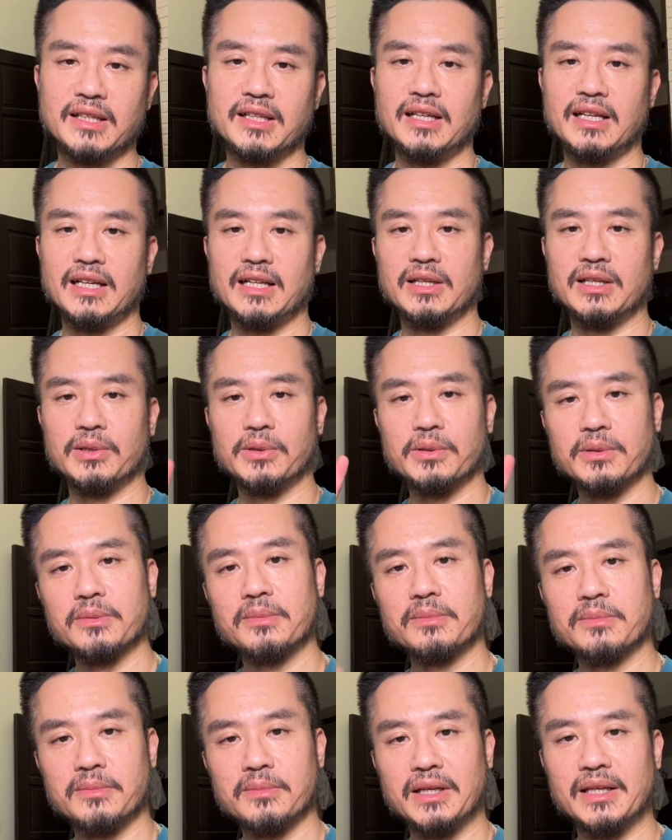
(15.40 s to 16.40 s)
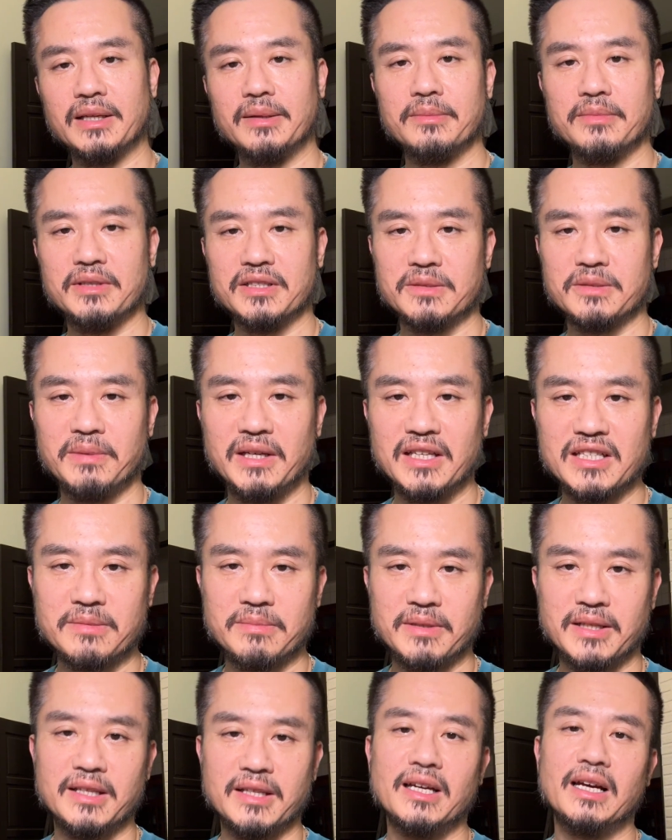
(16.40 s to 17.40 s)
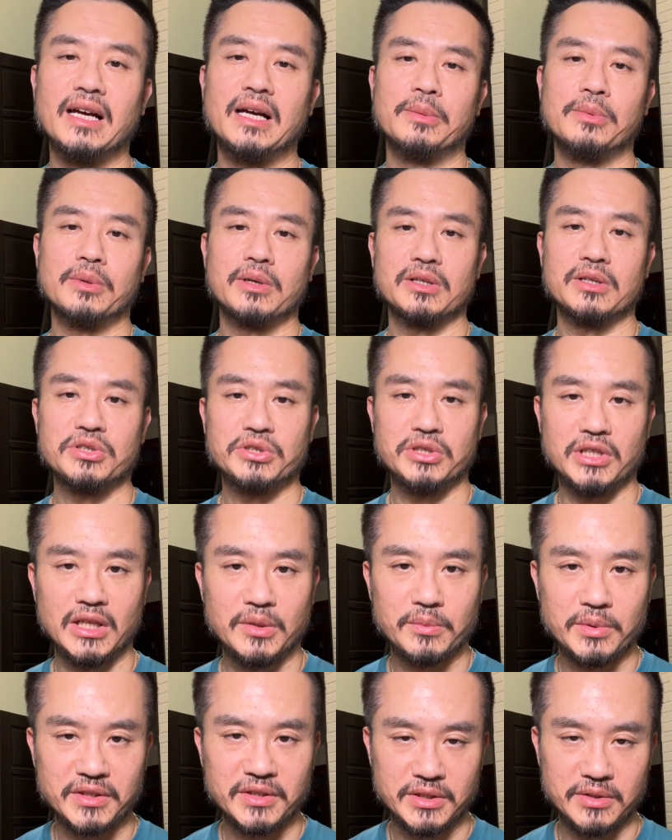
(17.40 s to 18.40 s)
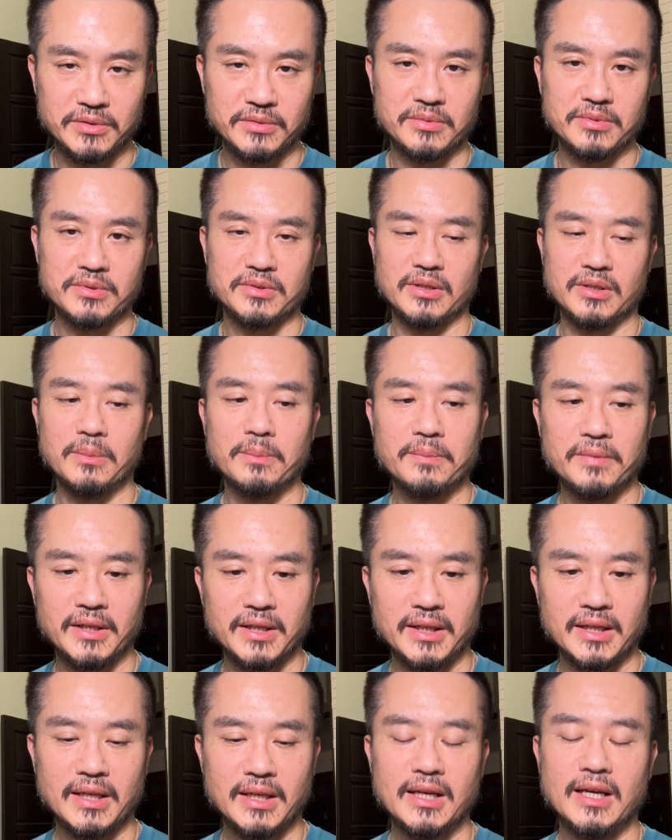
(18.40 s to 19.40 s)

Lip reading: Hello, my name is Spaceman. I want to share with you something.